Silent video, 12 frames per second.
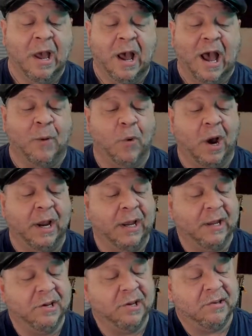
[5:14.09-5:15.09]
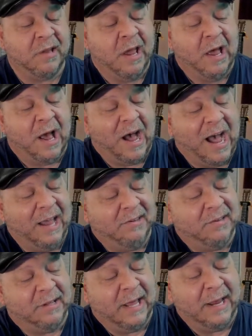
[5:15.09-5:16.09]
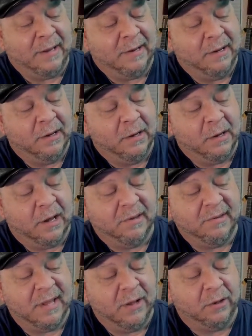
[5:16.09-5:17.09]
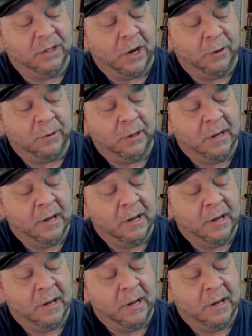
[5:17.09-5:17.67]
I want you to just isolate a single note,